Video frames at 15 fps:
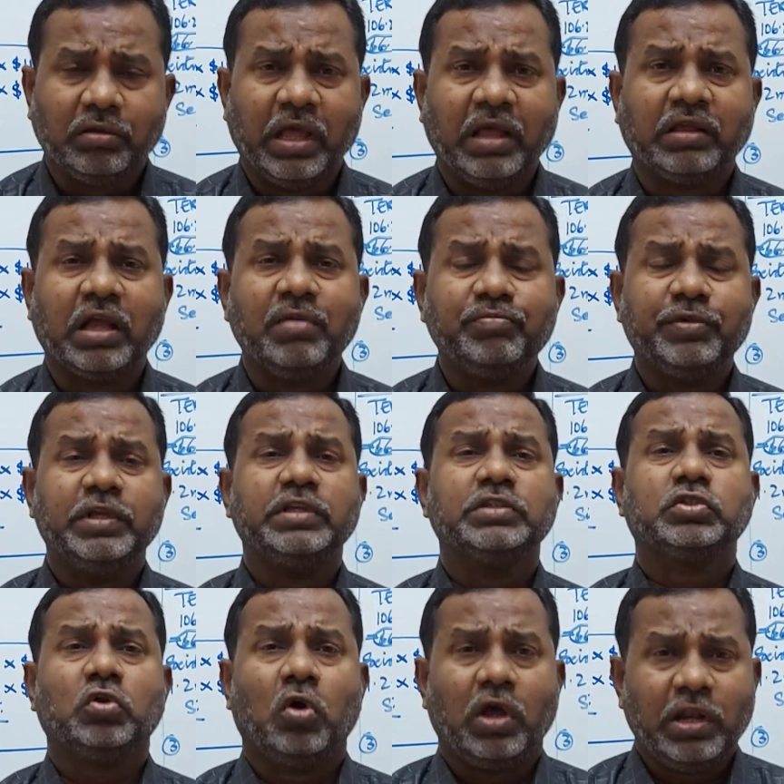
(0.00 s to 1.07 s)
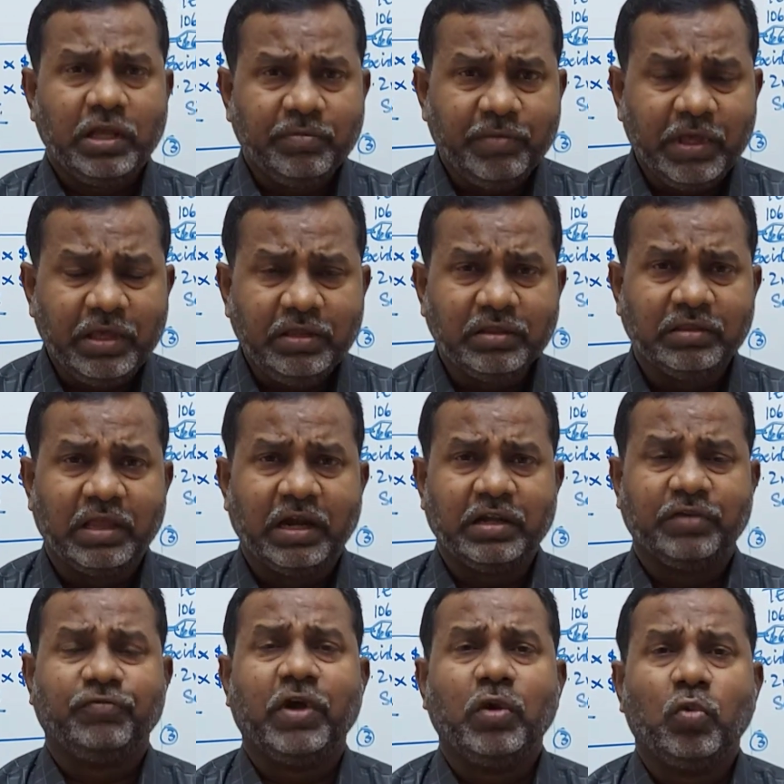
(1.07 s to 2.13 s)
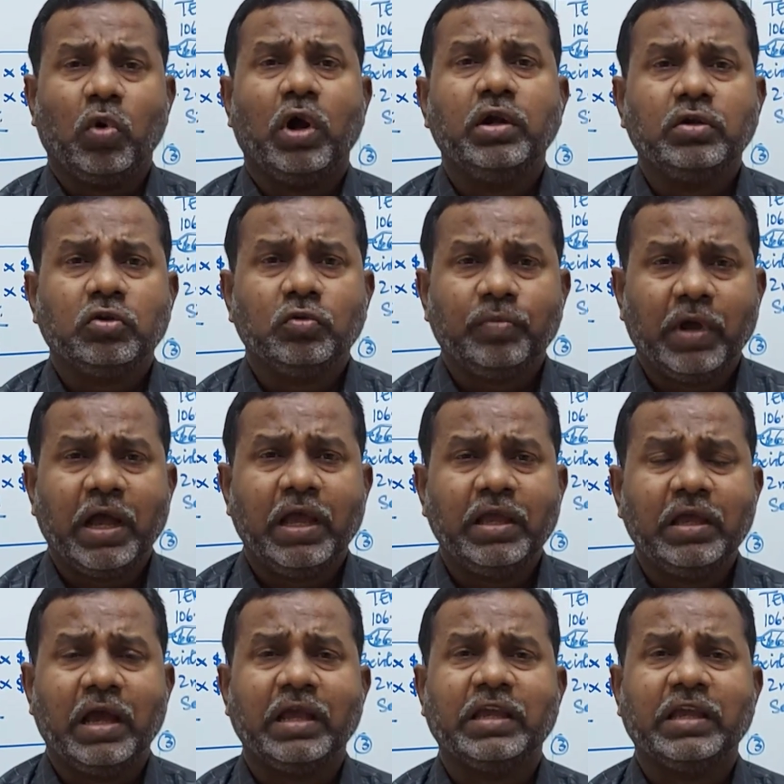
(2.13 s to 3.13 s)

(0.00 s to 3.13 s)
The company is calling me that if I want to buy,